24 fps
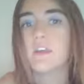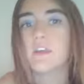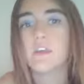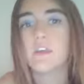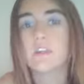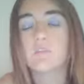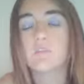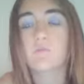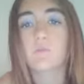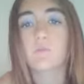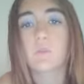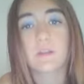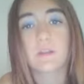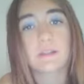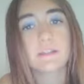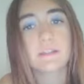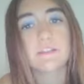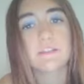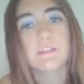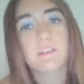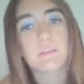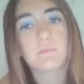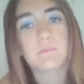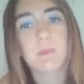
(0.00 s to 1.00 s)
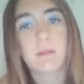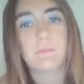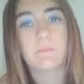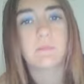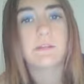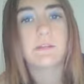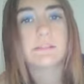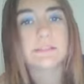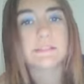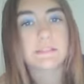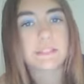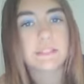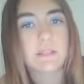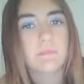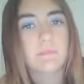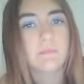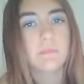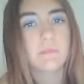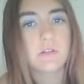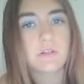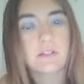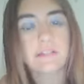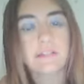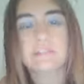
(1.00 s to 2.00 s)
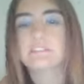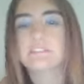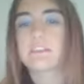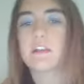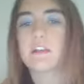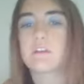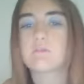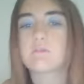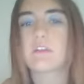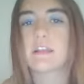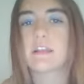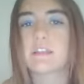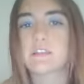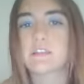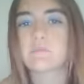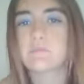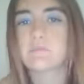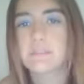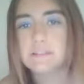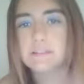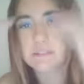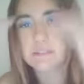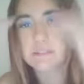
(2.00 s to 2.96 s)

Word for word: and what's my bus number because I ride the bus